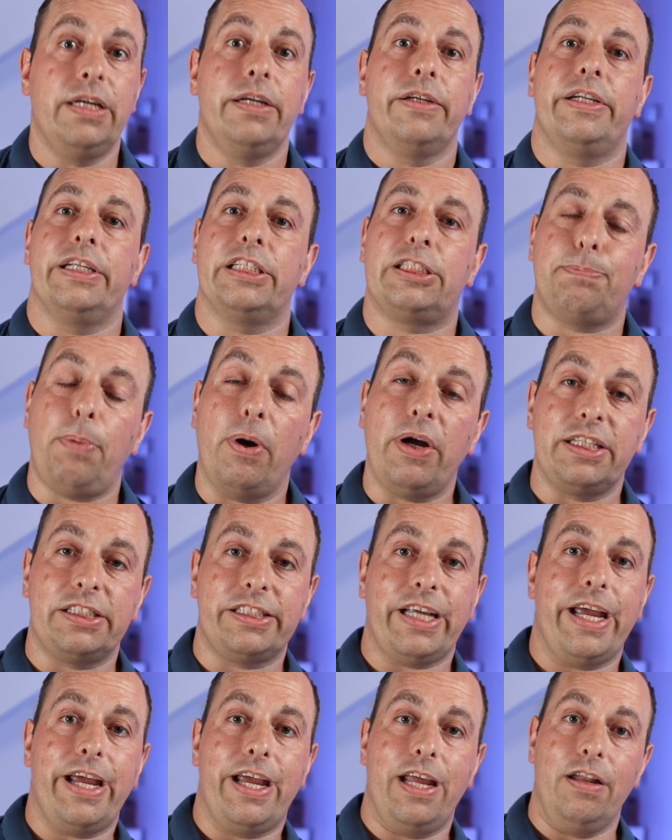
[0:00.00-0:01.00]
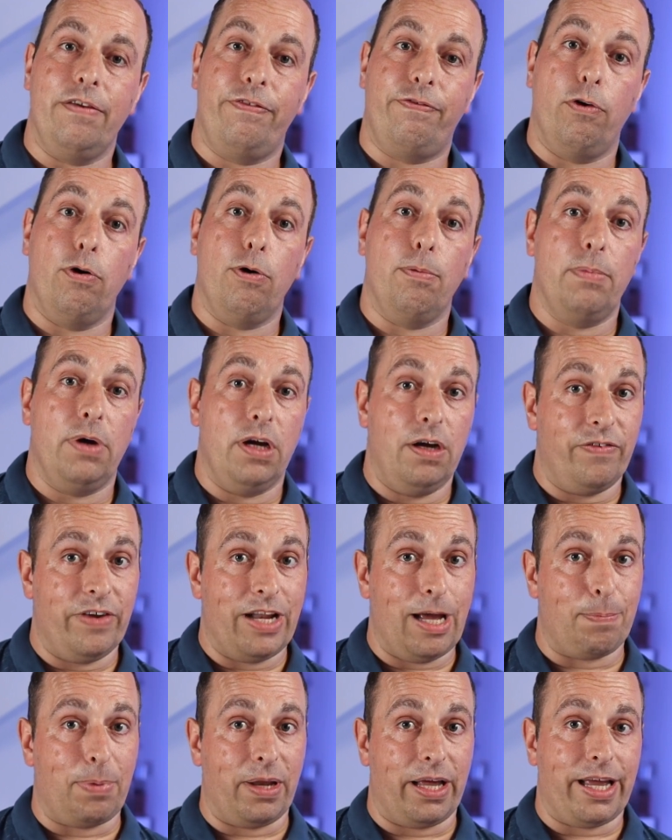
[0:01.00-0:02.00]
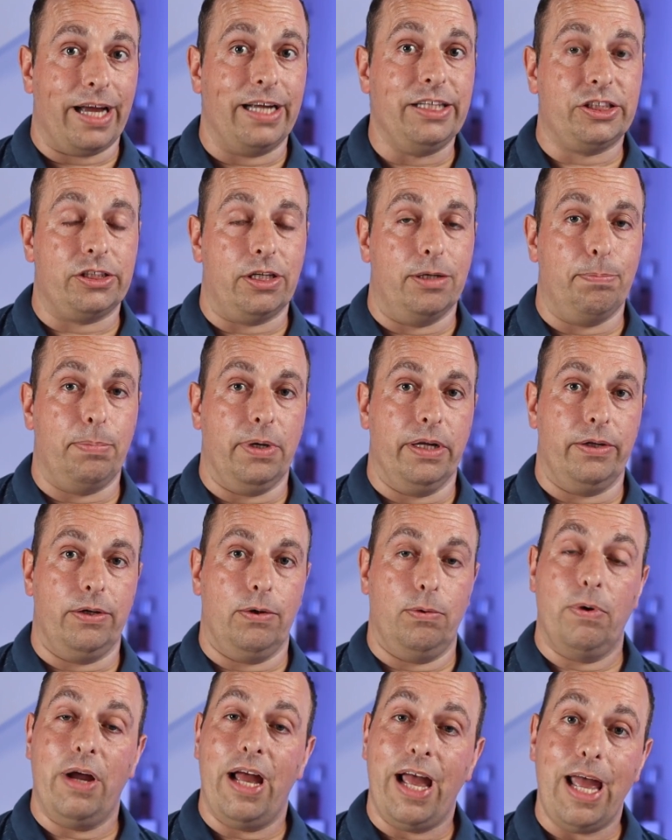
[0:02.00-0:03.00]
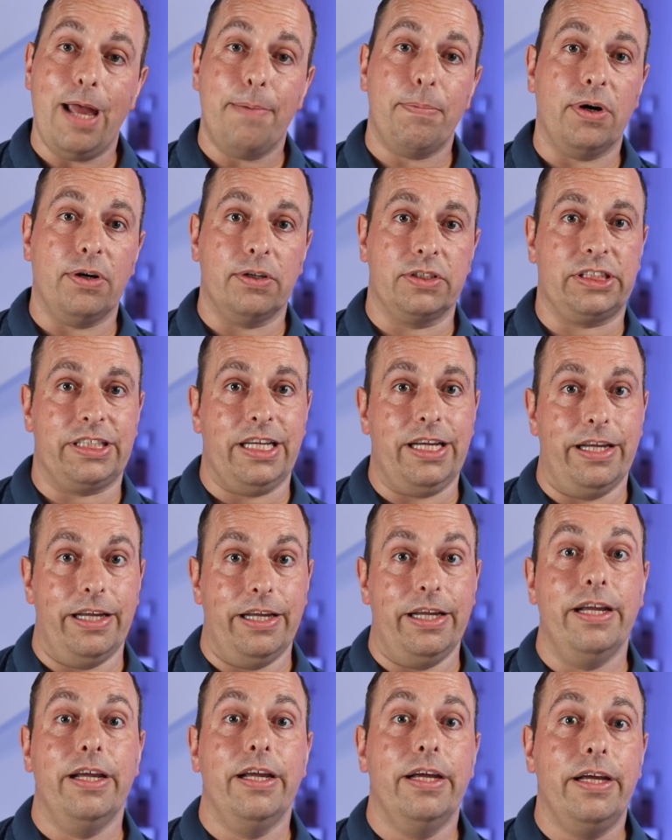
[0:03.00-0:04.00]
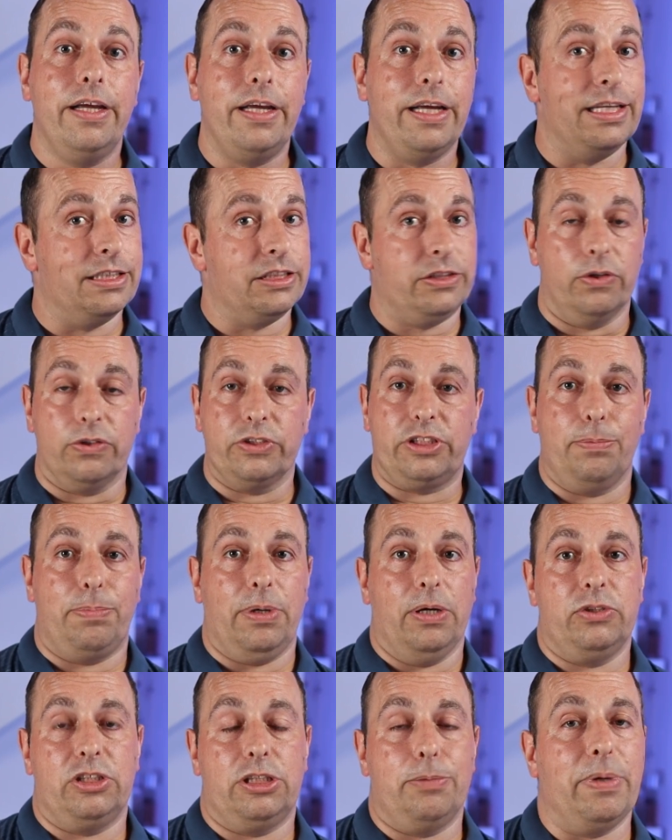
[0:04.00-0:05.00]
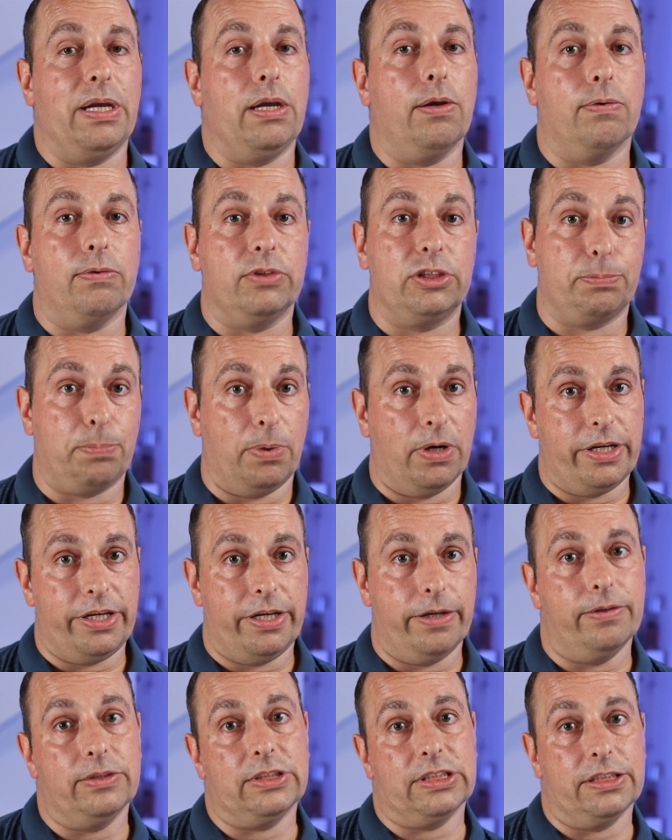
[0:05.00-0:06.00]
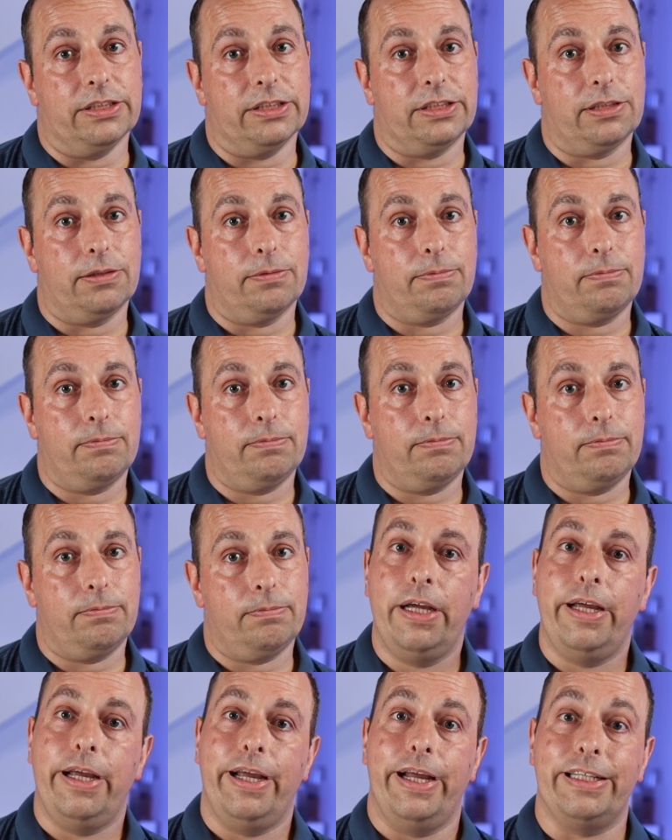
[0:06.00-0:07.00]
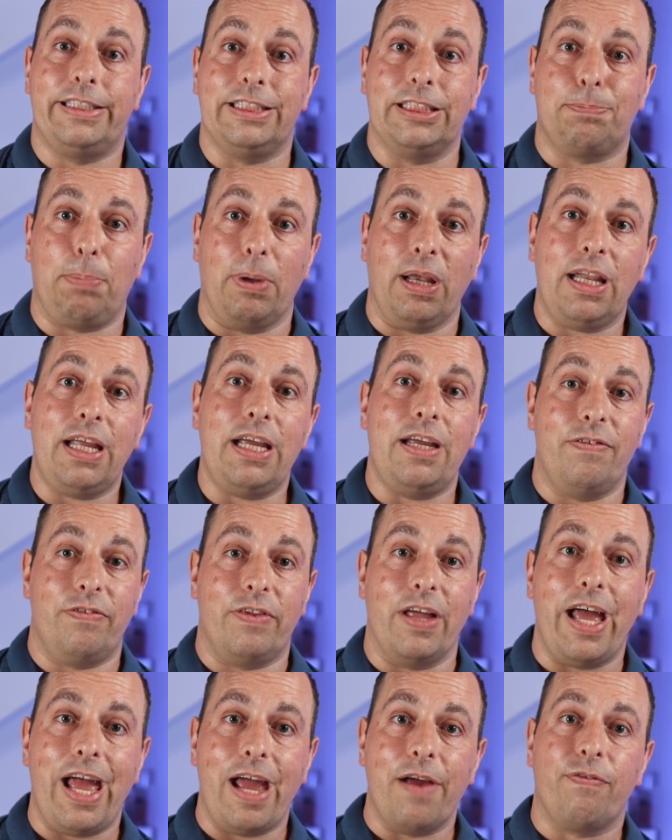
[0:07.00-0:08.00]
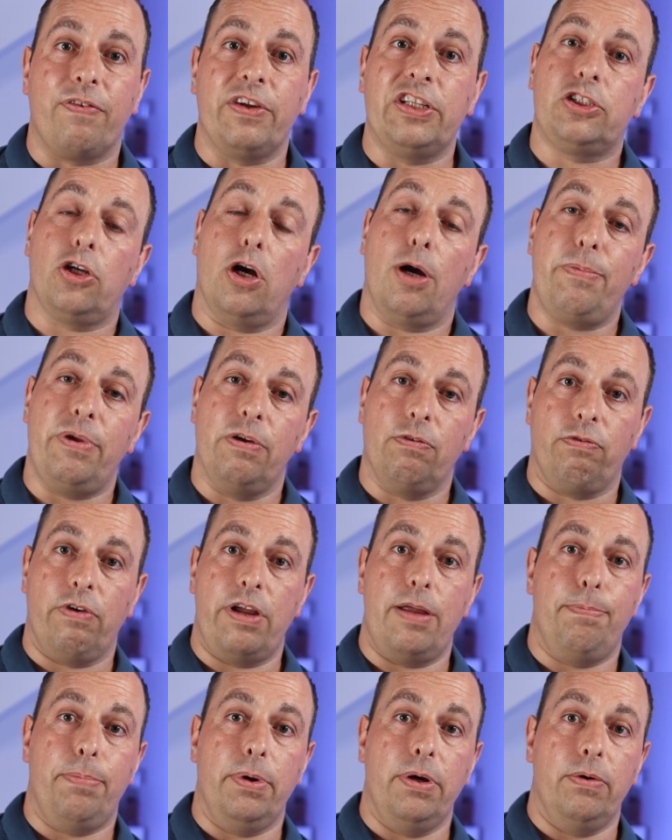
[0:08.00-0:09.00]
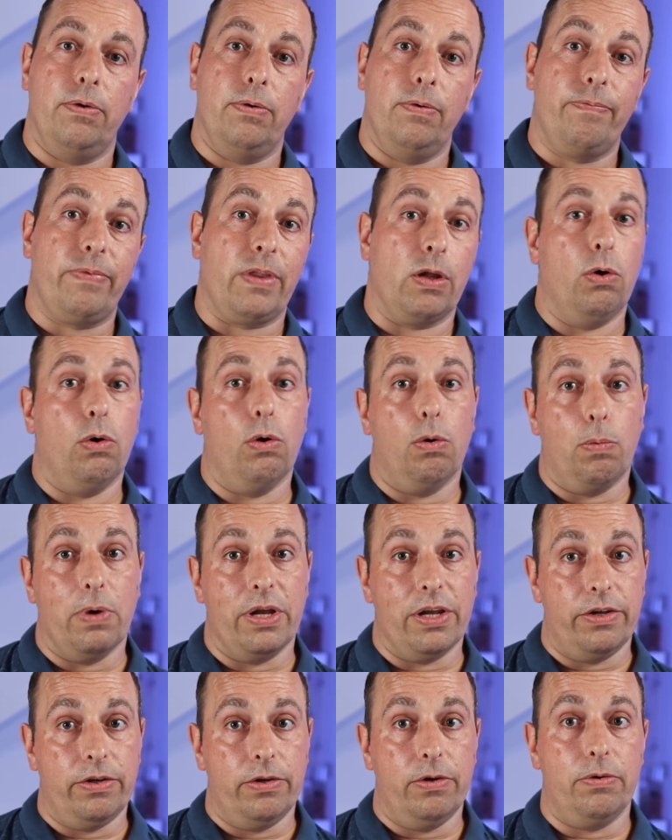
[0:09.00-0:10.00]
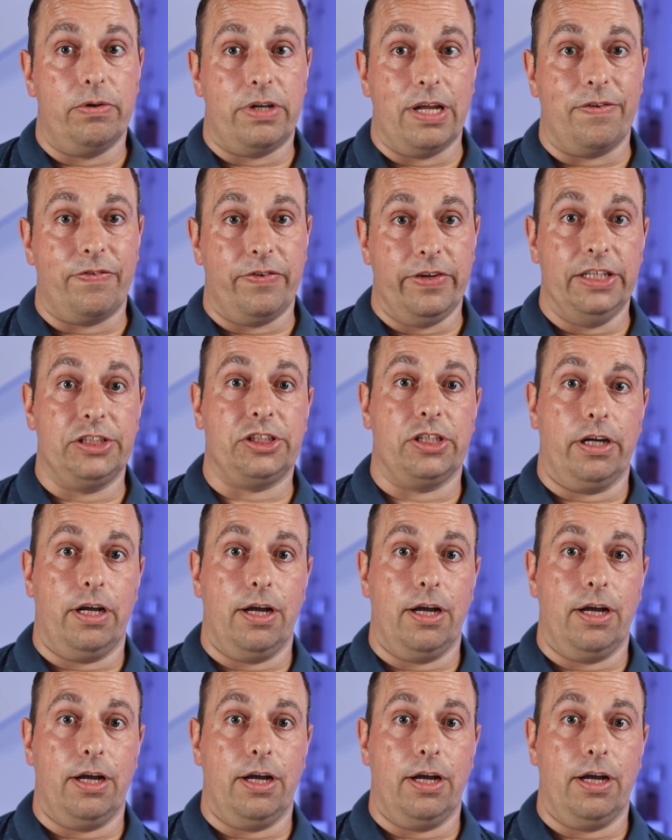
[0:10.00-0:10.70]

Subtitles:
Despite taking the form of an application bundle, MRT is not supposed to be launched by users. It is believed that every time you reboot or when a new definition